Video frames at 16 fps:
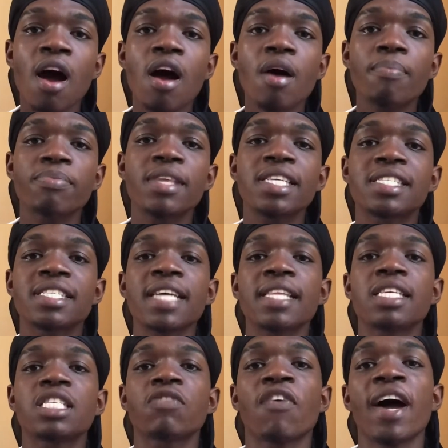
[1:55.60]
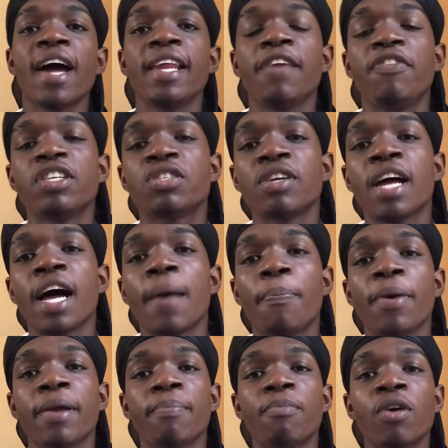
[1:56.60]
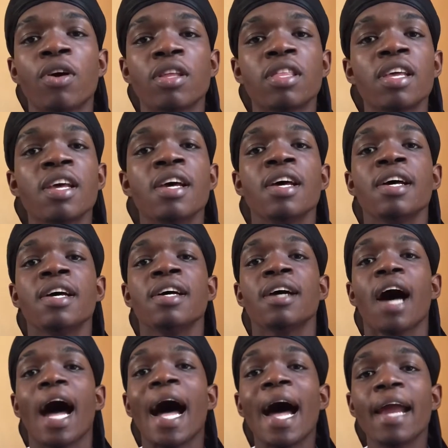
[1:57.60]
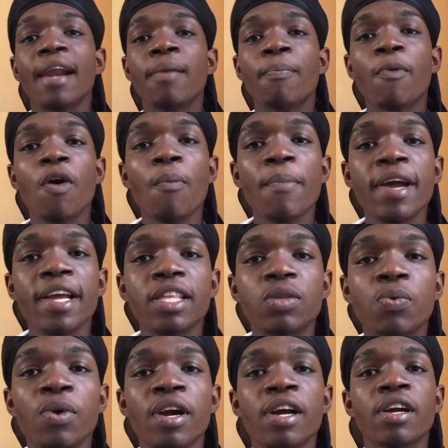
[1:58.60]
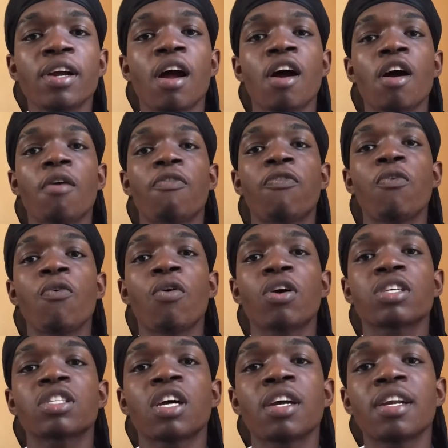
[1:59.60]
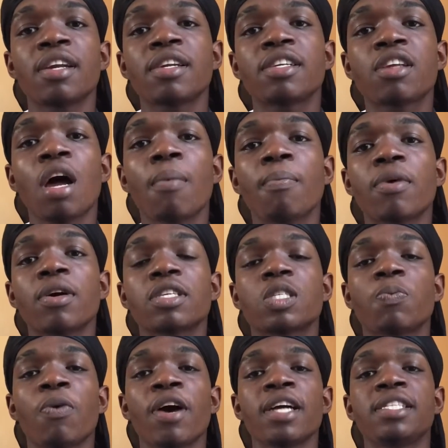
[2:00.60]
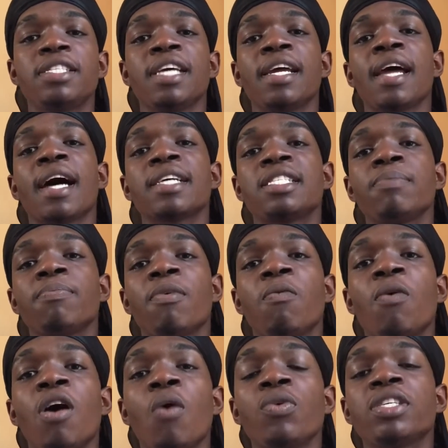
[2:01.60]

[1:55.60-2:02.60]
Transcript: dissatisfied if it should happen, but at the moment we're focused on Thomas Partey and Hassim Aouar, which